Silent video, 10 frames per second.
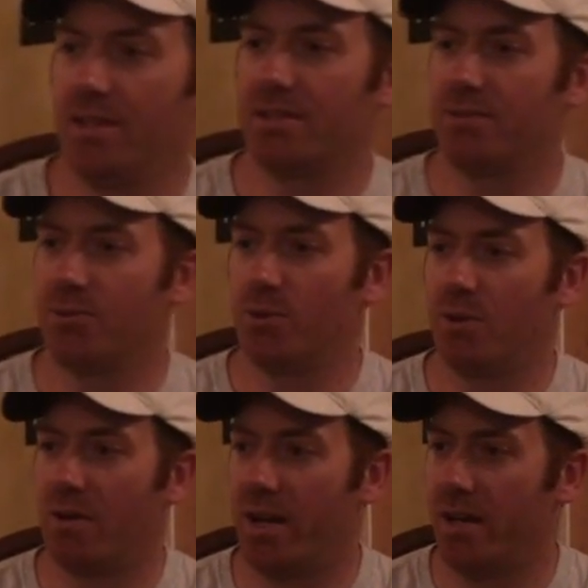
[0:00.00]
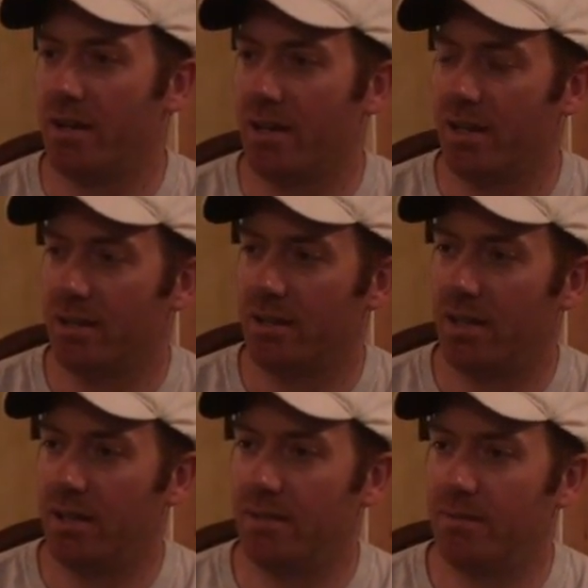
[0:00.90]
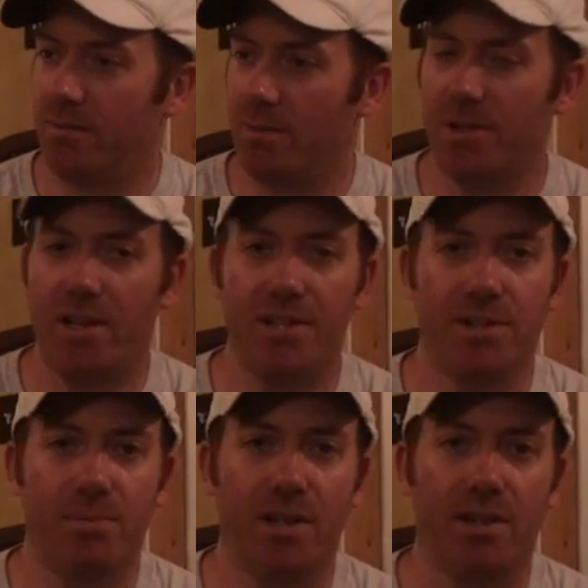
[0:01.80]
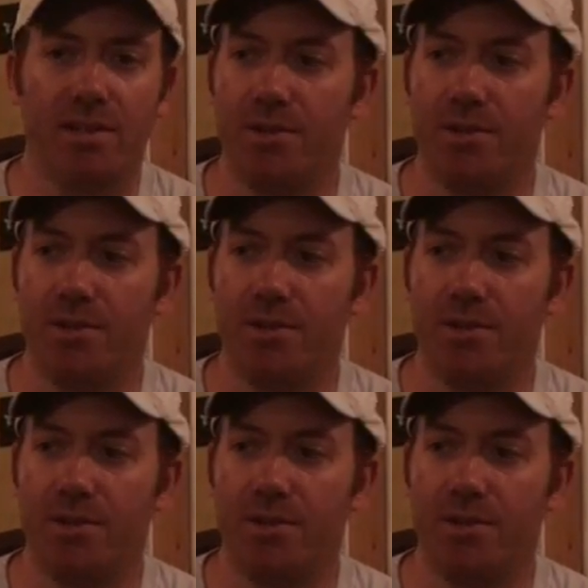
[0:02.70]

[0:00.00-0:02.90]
That's a food grade fermentation bucket,